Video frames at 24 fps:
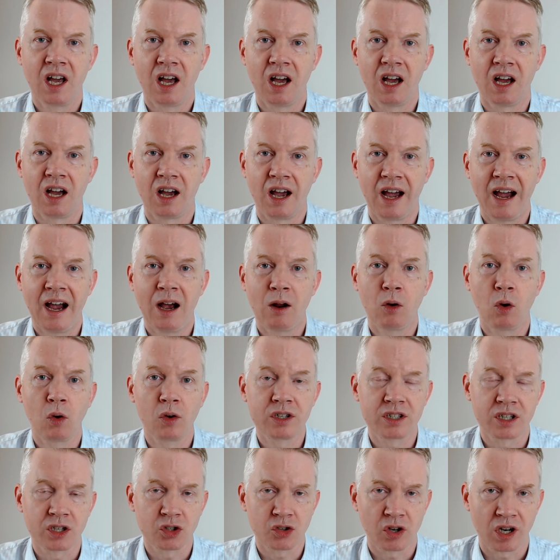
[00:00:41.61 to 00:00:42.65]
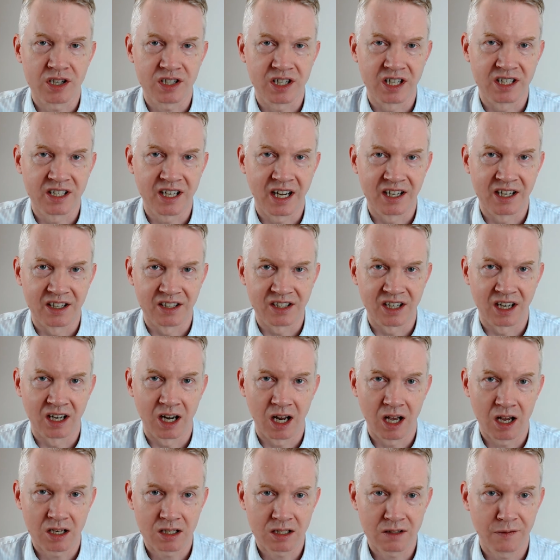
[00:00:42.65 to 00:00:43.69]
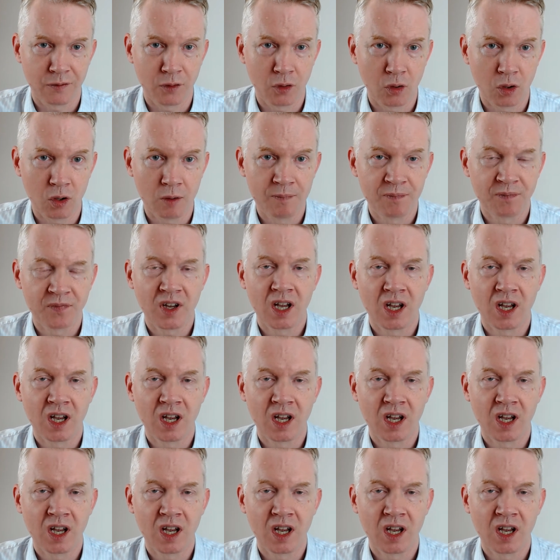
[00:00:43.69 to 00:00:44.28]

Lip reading: How long is the trust intended to last for?